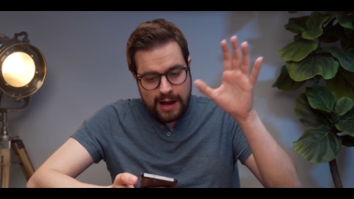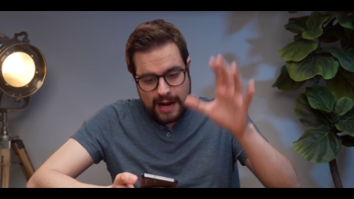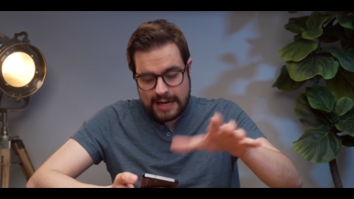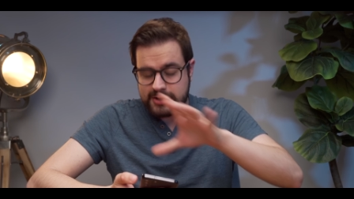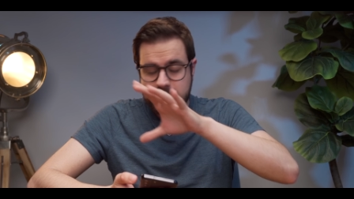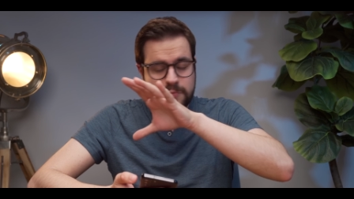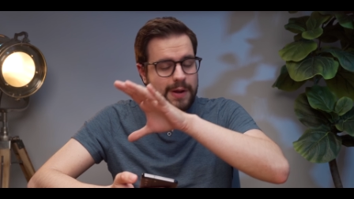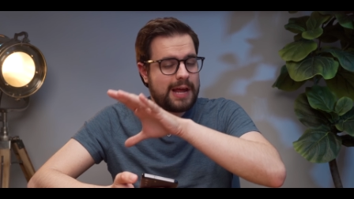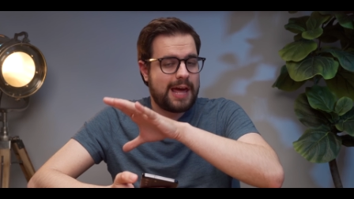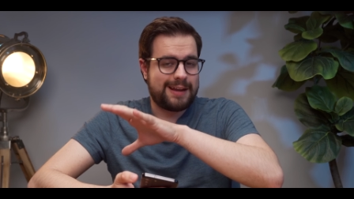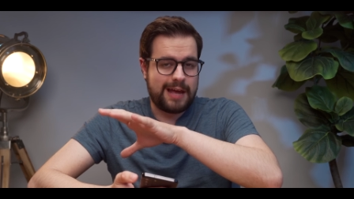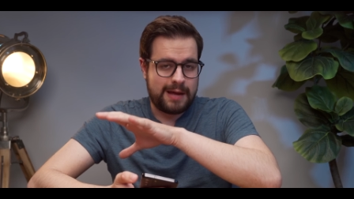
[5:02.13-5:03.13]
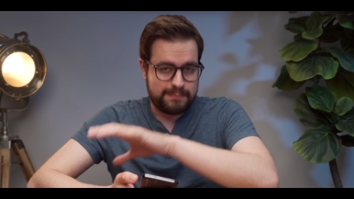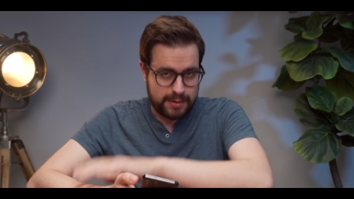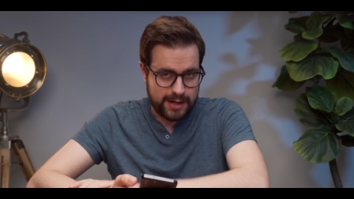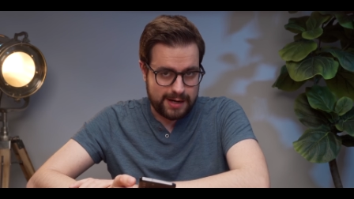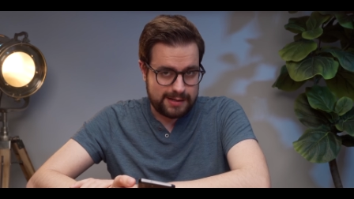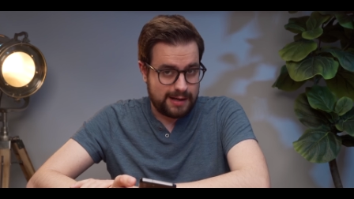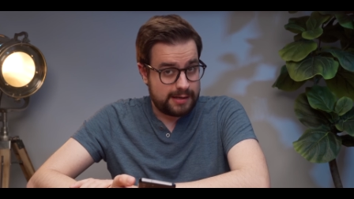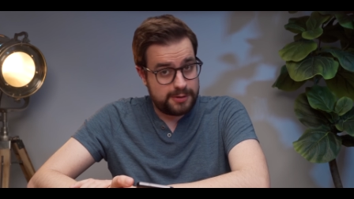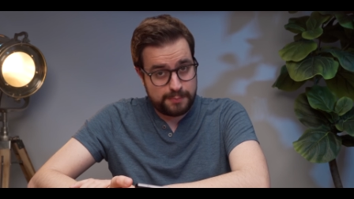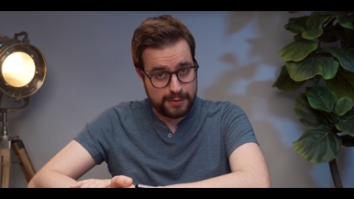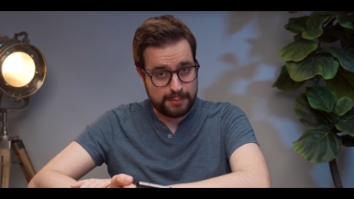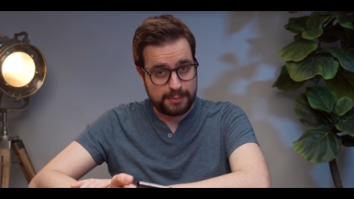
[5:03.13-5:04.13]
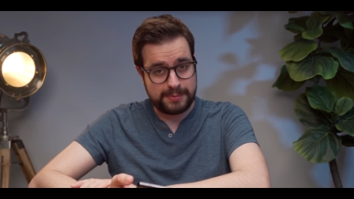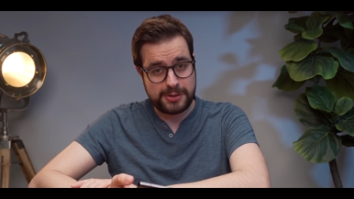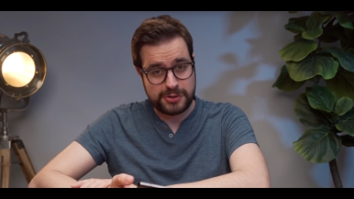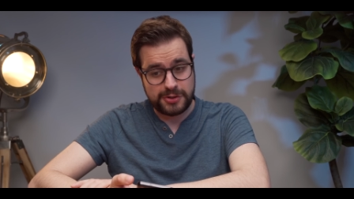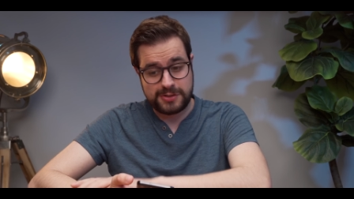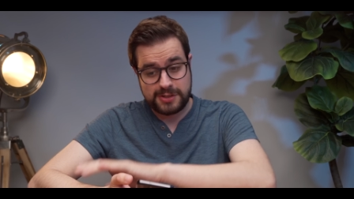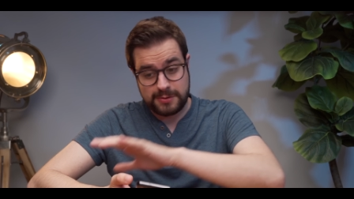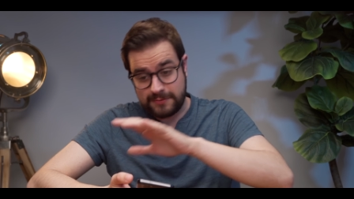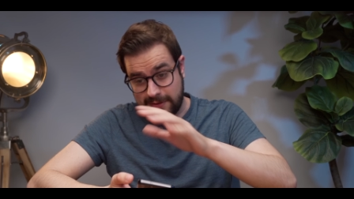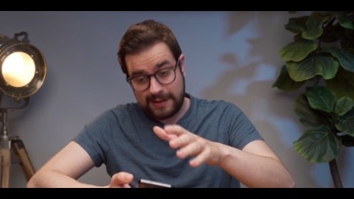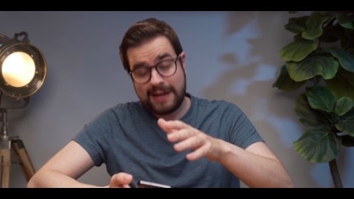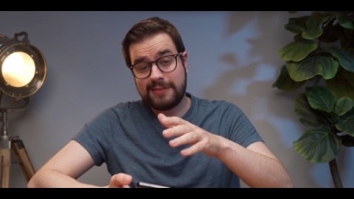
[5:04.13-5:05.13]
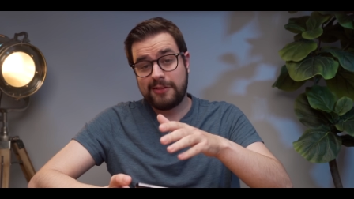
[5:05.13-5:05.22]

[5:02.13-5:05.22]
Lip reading: I just went ahead and bought it, and you probably should too. If you like the